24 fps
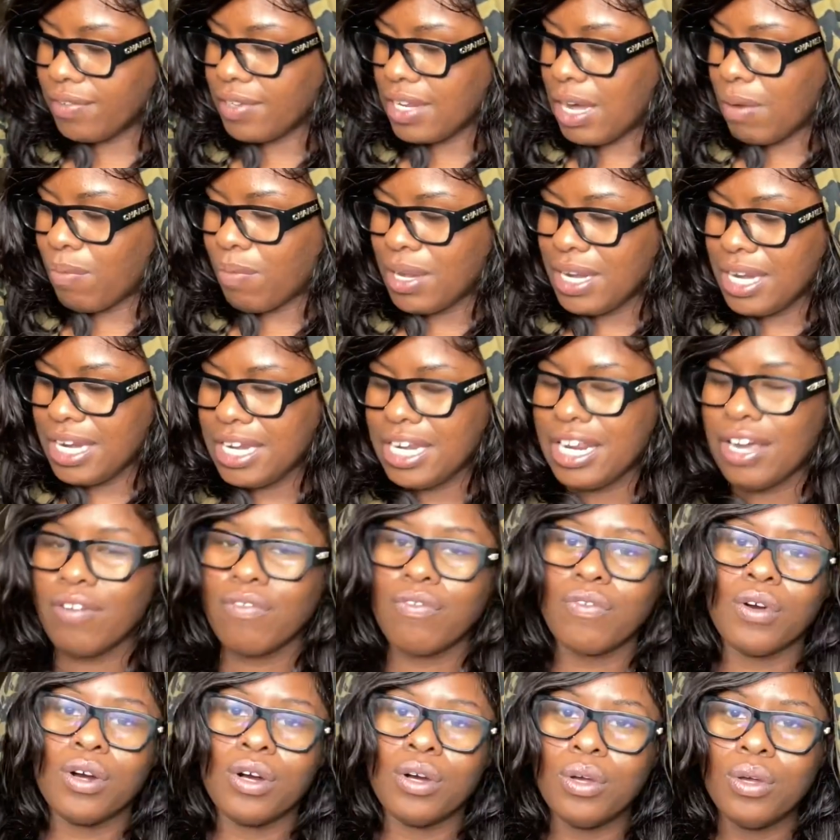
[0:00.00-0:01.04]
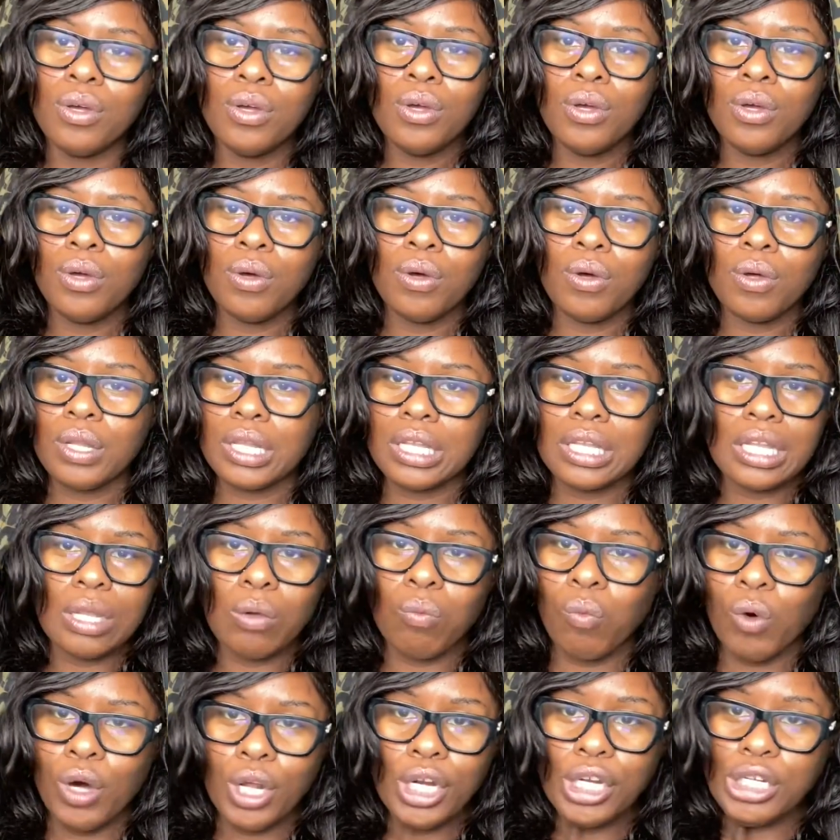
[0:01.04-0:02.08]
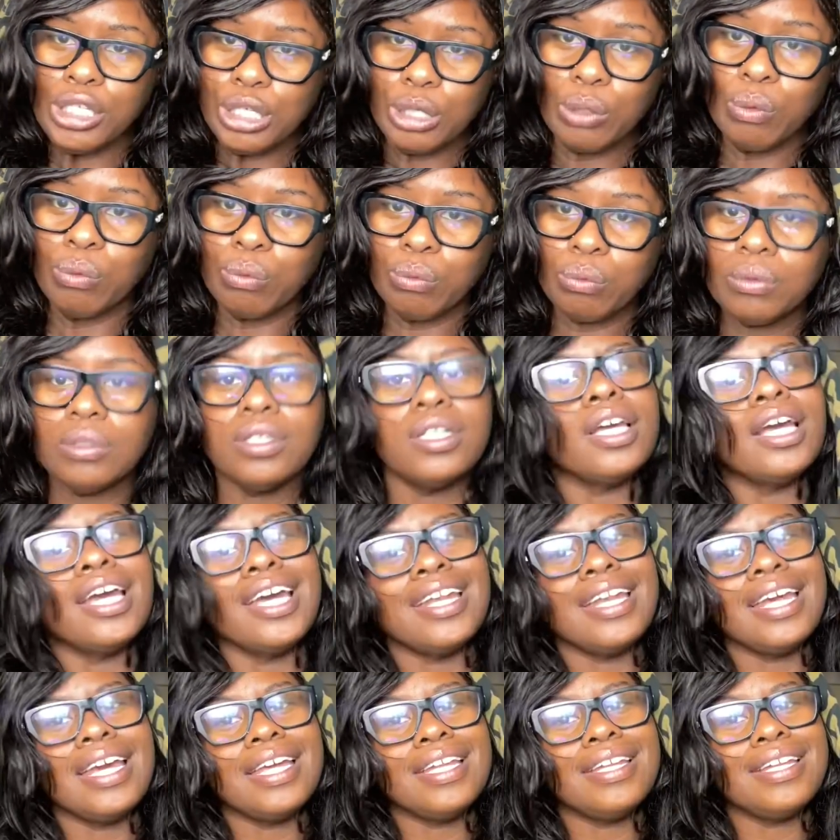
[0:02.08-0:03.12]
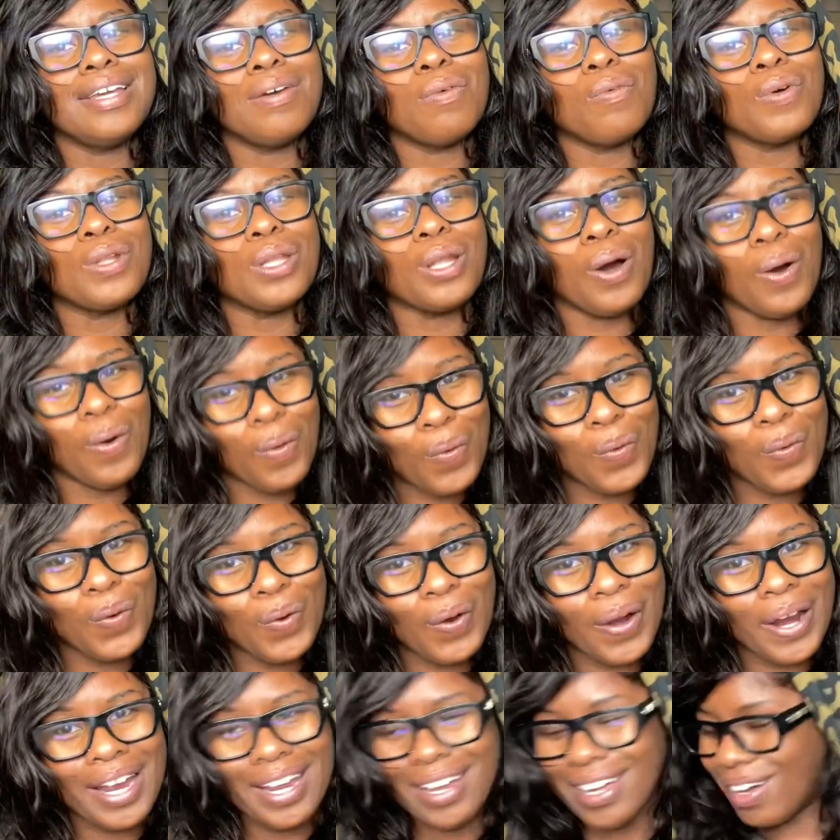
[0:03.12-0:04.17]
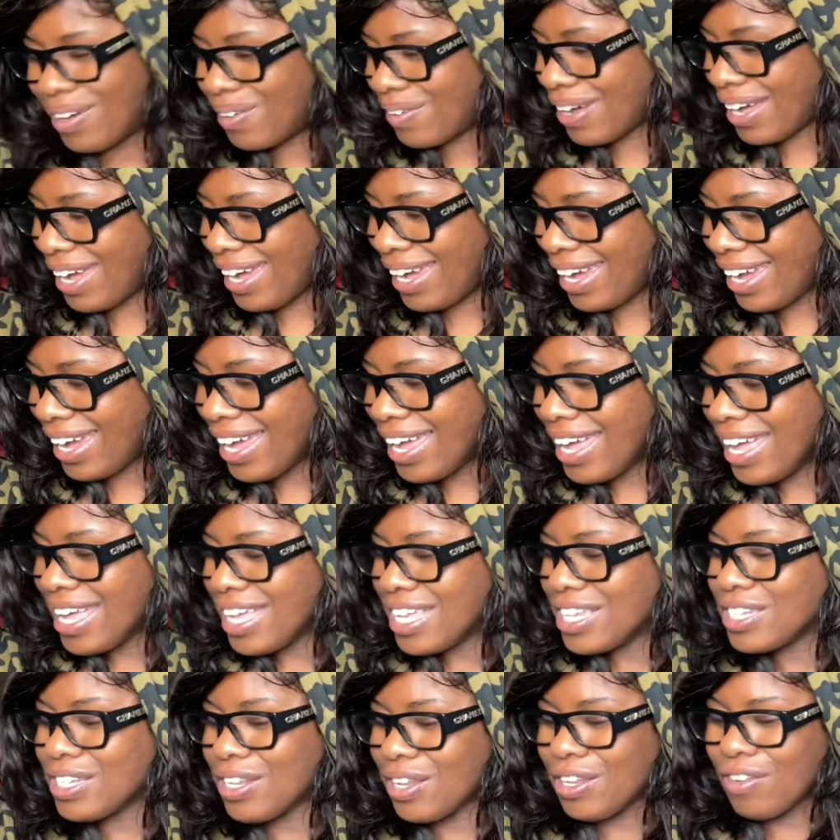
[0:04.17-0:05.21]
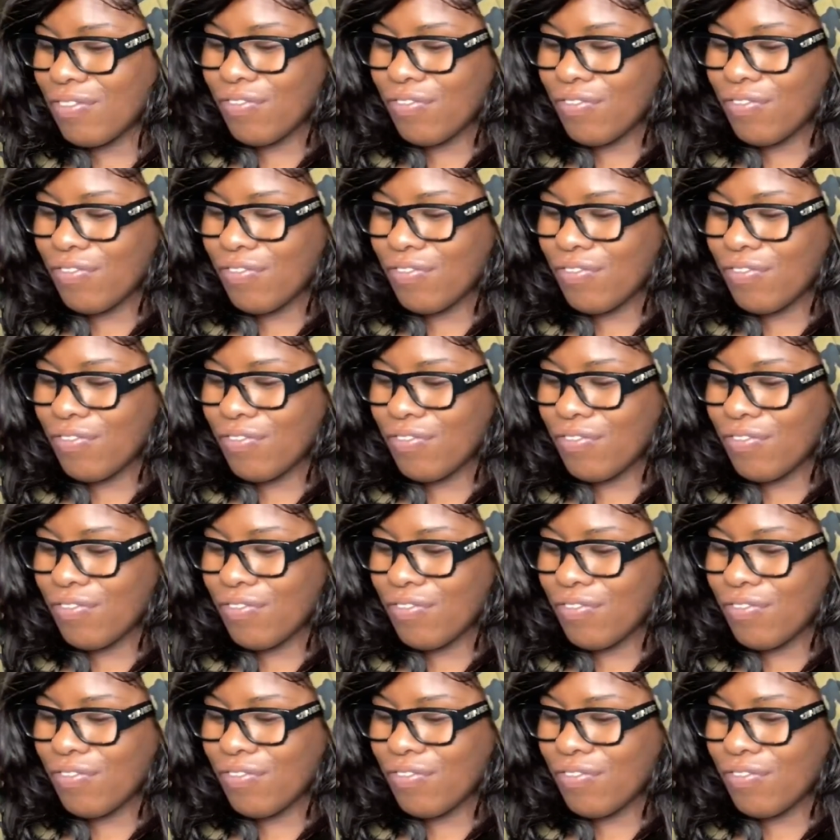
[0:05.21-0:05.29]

It went in there for one or two and ended with a whole crate, okay? So the